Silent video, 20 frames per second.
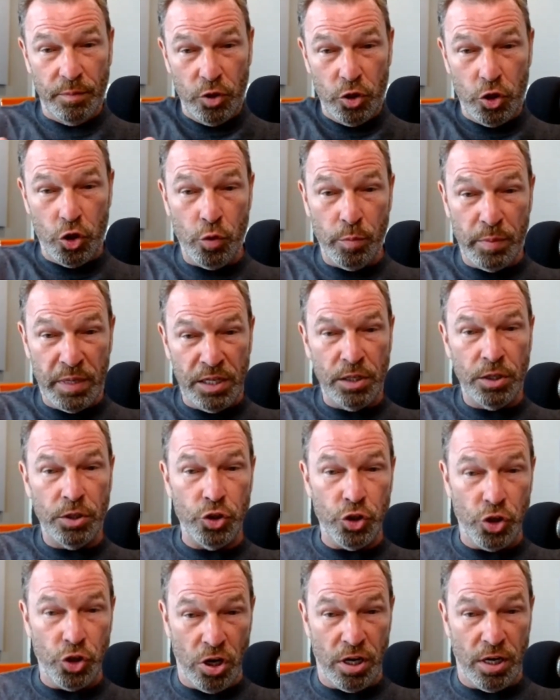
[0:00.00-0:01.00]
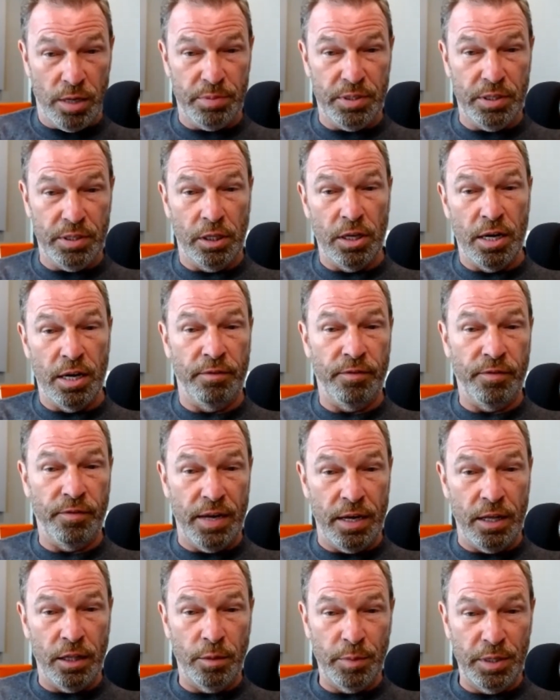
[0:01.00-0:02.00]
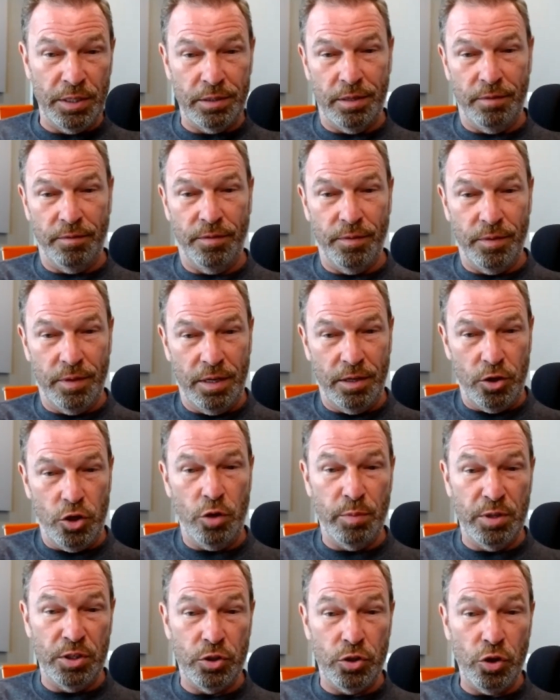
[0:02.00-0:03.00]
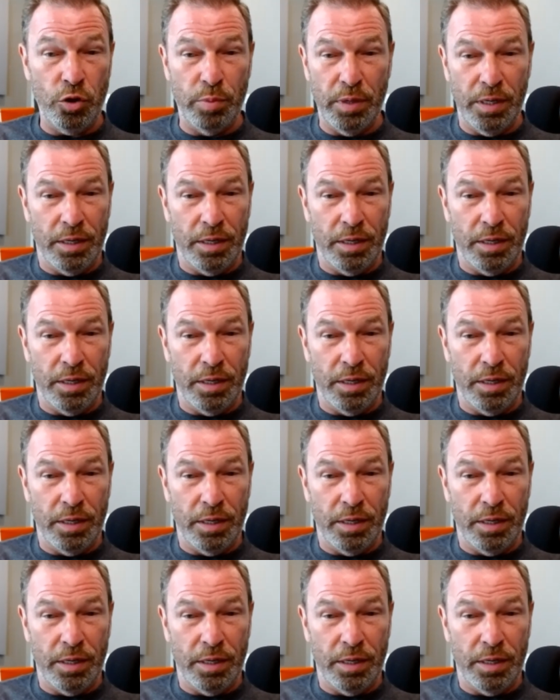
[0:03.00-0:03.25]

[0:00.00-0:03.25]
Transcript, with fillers: human jobs, a lot of elements of that humans do,